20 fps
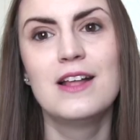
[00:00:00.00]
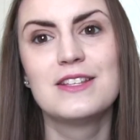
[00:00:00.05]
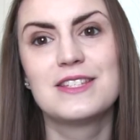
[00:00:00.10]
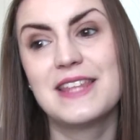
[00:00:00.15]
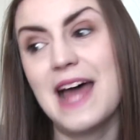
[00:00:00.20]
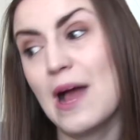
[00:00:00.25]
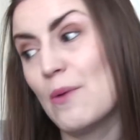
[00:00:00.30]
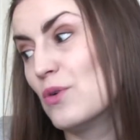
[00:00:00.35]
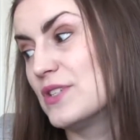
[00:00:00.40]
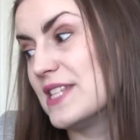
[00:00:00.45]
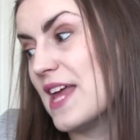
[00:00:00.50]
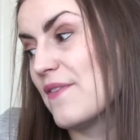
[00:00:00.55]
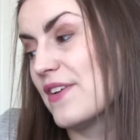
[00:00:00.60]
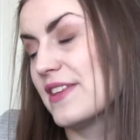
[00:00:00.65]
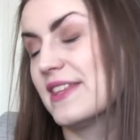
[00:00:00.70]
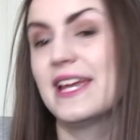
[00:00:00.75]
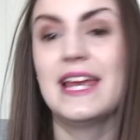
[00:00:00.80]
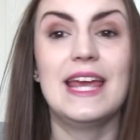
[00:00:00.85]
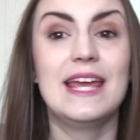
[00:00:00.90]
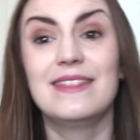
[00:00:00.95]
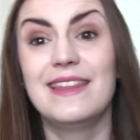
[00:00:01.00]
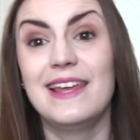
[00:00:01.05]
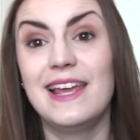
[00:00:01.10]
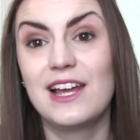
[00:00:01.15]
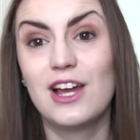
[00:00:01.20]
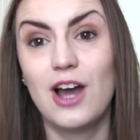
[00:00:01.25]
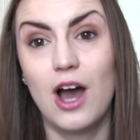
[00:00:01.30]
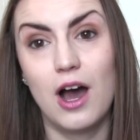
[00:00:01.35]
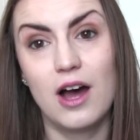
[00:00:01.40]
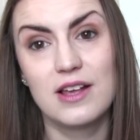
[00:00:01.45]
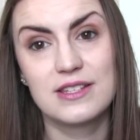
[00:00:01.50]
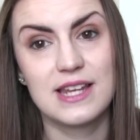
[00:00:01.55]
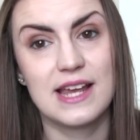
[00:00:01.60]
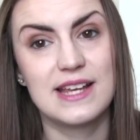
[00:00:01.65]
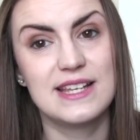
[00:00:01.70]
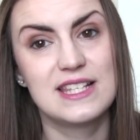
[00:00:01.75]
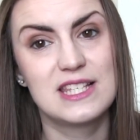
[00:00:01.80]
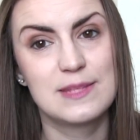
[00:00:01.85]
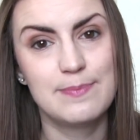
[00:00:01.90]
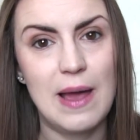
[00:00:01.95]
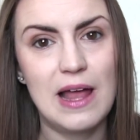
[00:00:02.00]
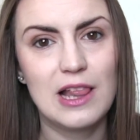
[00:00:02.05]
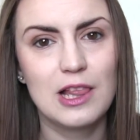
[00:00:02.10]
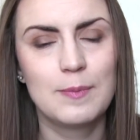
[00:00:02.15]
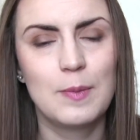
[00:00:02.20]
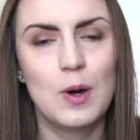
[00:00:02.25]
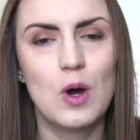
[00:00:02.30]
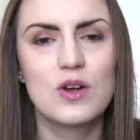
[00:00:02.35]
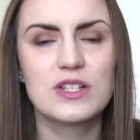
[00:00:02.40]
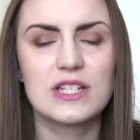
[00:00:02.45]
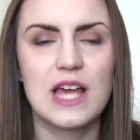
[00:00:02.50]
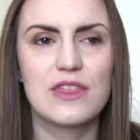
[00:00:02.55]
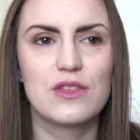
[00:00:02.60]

So that was everything in the Cast a Spell box.